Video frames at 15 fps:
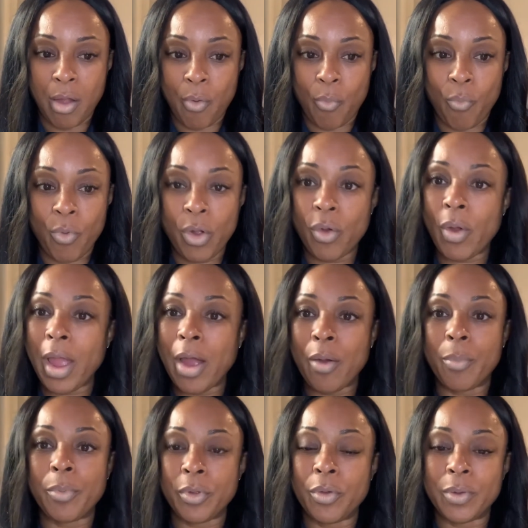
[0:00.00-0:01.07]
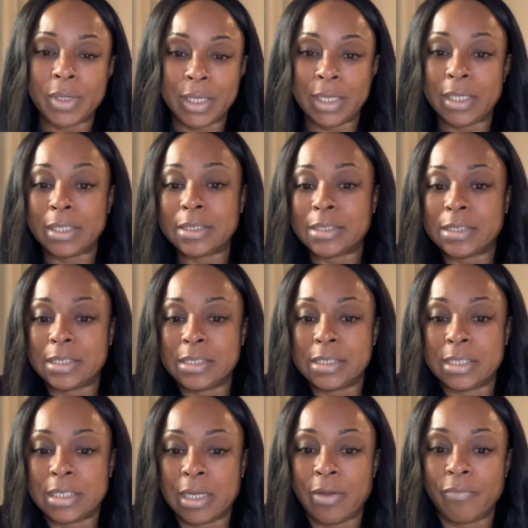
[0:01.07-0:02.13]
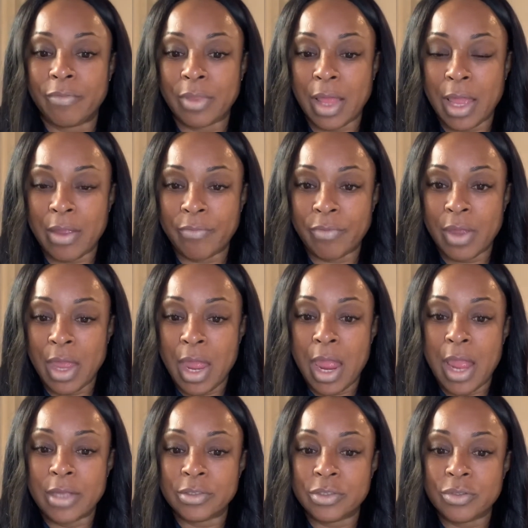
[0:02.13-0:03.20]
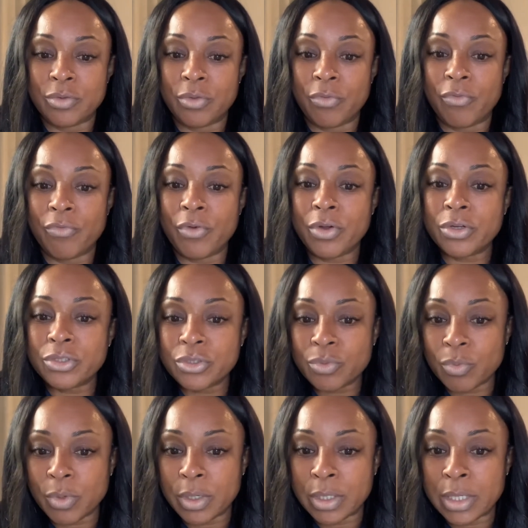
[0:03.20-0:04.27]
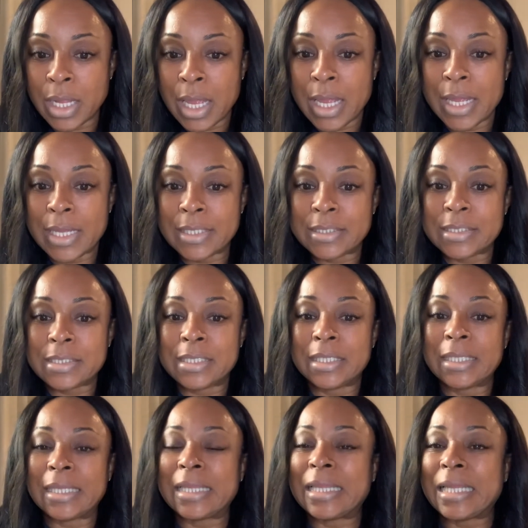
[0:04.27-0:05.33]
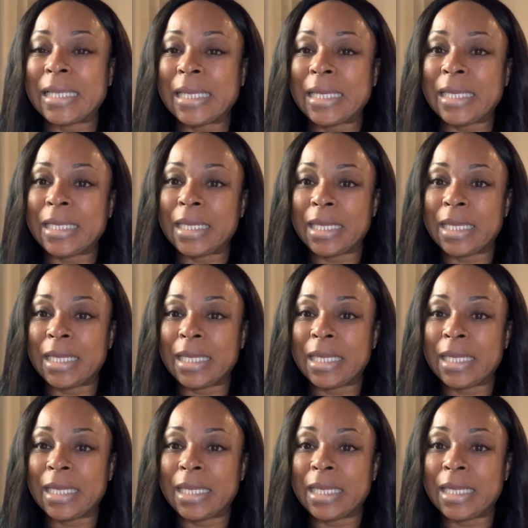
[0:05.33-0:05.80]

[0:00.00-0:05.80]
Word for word: will help you in any season of life. And so the first one is to lean